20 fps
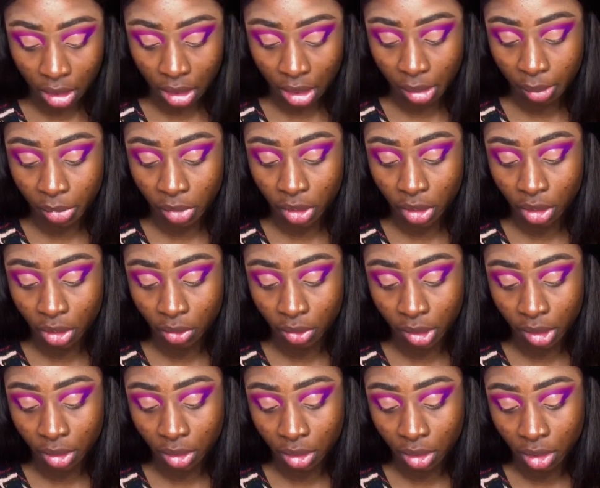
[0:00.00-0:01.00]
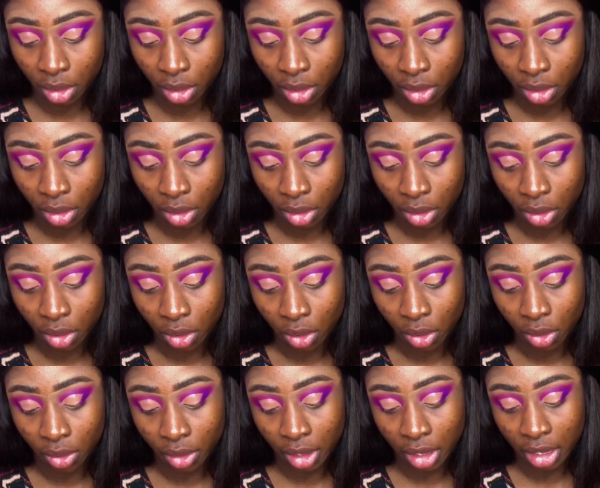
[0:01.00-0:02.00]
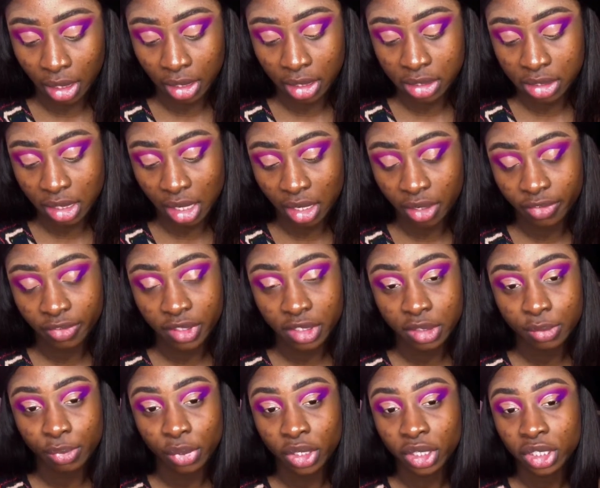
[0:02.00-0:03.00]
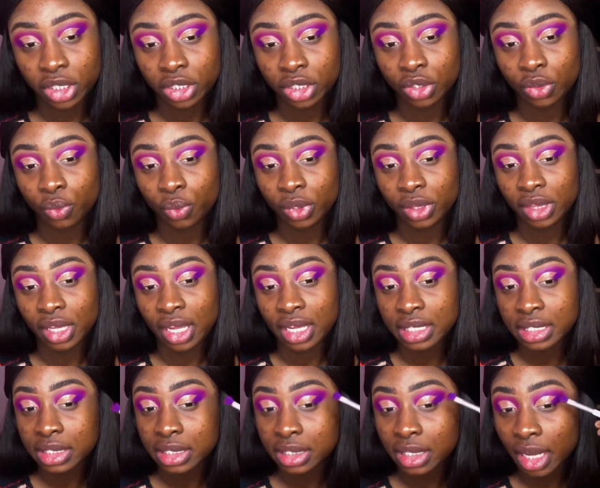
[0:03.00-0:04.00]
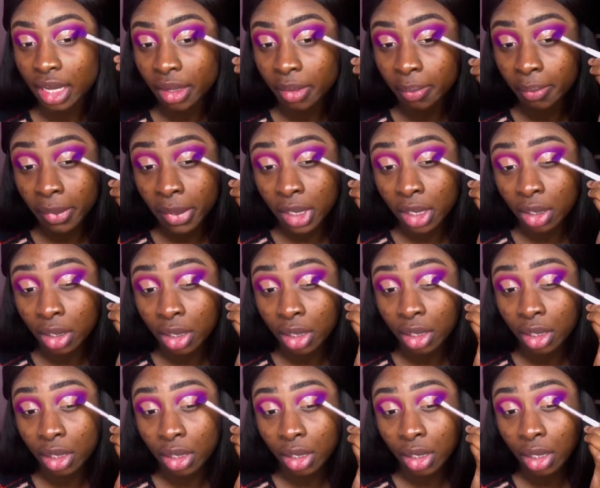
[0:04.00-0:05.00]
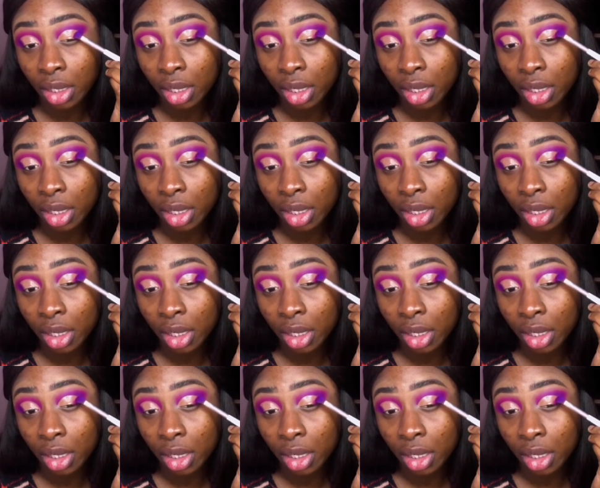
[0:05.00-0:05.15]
I'm gonna go in on the other side of this brush with that same pink color.